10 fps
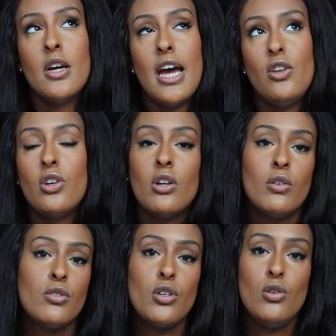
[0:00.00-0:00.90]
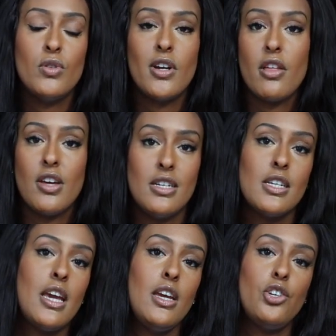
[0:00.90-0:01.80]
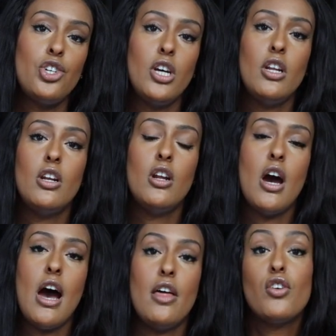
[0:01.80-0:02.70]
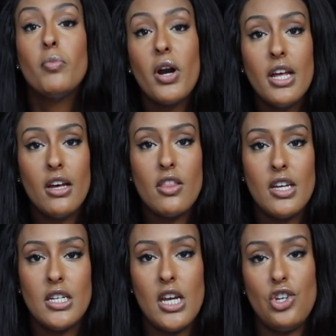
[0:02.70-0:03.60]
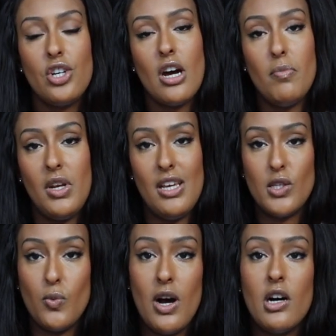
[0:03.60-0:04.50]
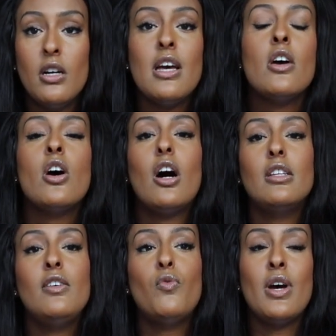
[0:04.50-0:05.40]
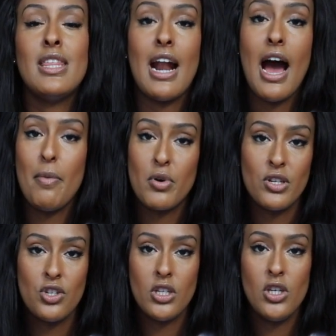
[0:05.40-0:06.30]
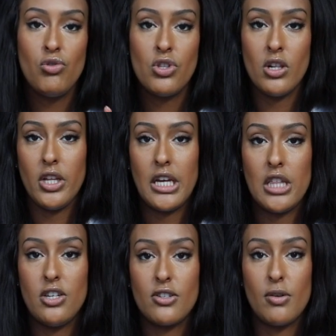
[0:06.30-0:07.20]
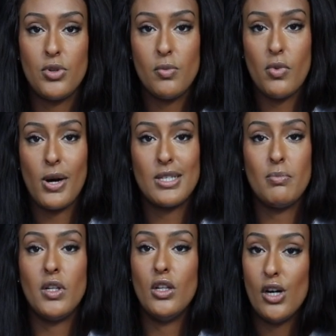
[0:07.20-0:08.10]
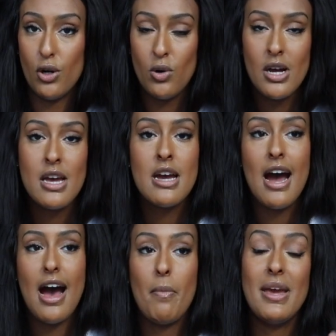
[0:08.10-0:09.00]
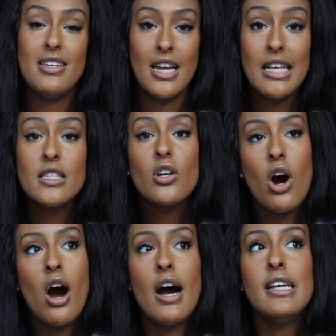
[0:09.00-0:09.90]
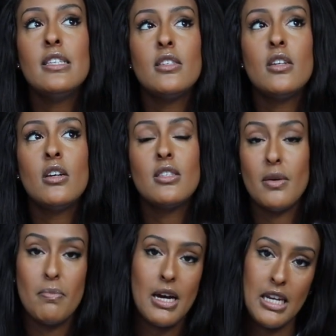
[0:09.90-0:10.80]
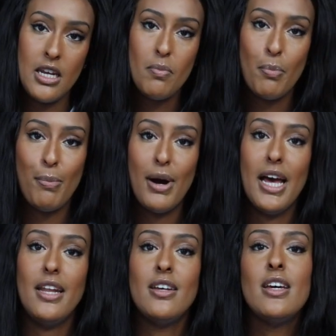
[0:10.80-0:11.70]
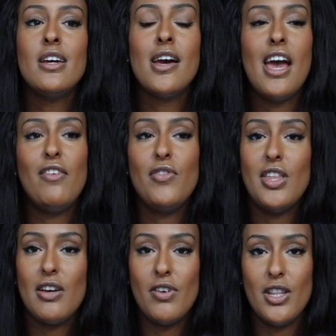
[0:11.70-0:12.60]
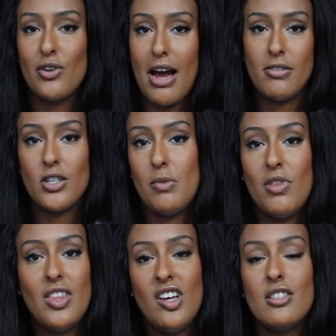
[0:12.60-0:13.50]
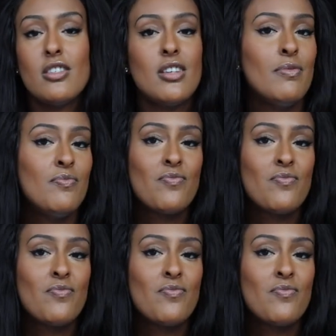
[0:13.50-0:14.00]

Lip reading: And you can also use an authentication, third-party authentication company as well. I'll leave one that I personally use in the link in the description box below. It does cost some money, but if you think of it in the grand scheme of things,